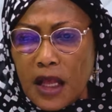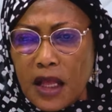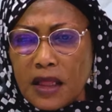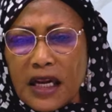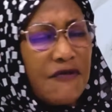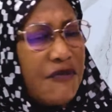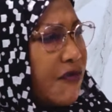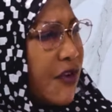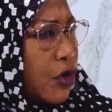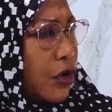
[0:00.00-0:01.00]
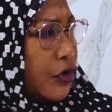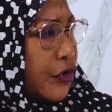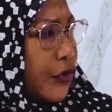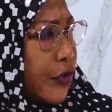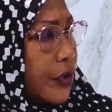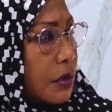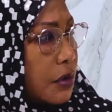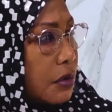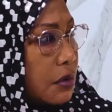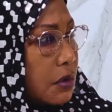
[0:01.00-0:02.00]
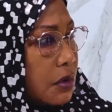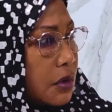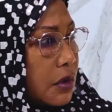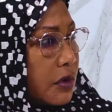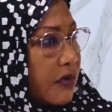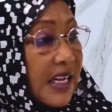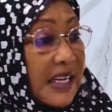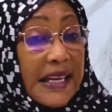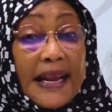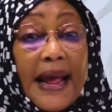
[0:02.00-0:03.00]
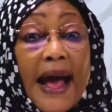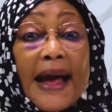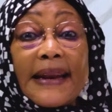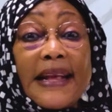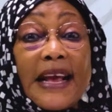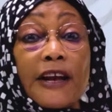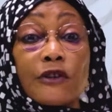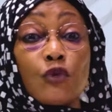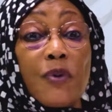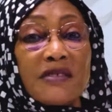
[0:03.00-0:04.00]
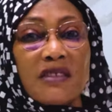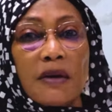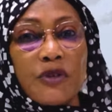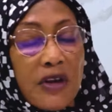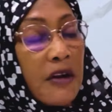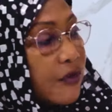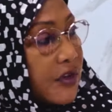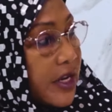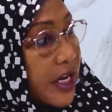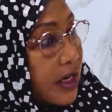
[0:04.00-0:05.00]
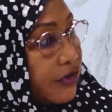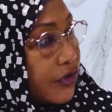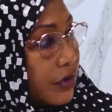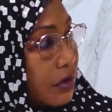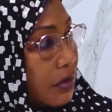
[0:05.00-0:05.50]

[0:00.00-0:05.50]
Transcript: that have never gone to school, that can hardly express themselves in English,